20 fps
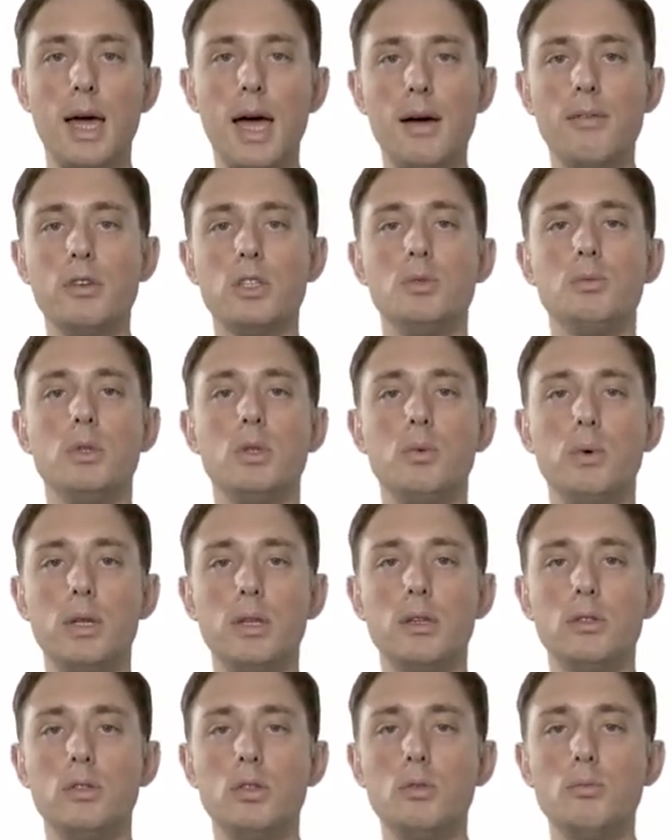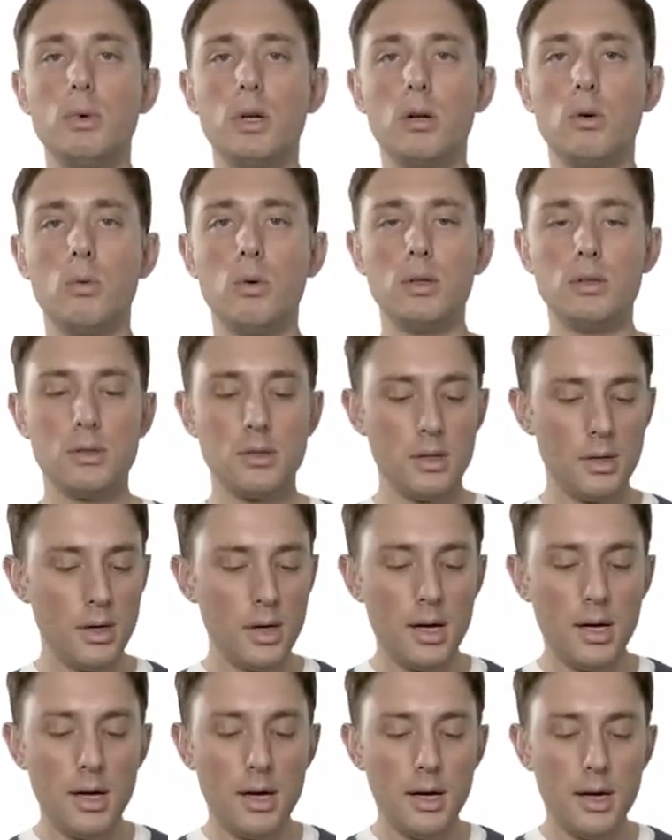average between the two middle ones.
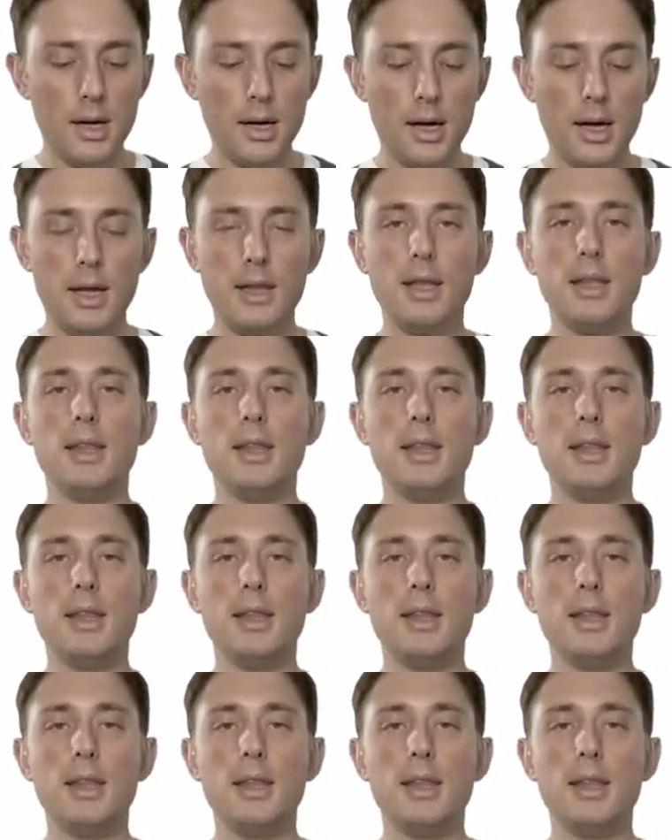And